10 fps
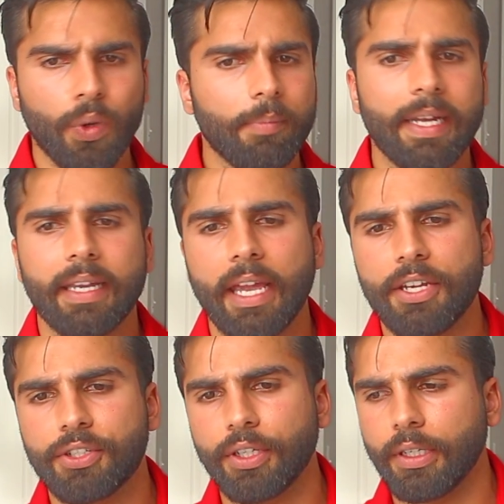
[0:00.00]
what
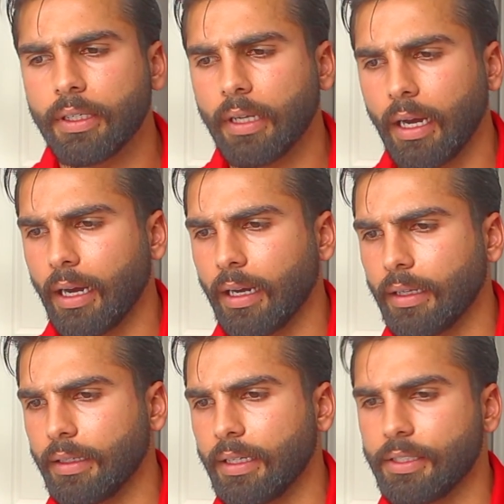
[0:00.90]
medication
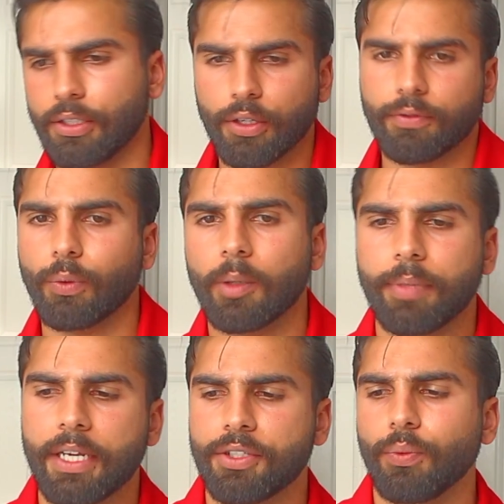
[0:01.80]
uh, is good for one
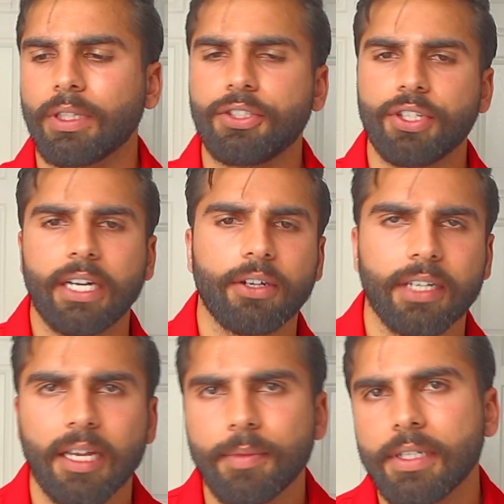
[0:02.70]
patient, what the
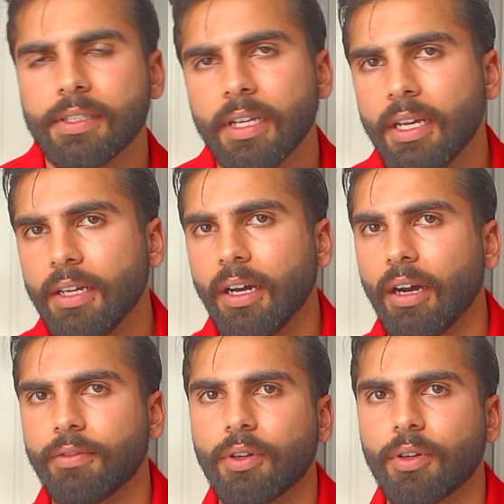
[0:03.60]
generic name is uh,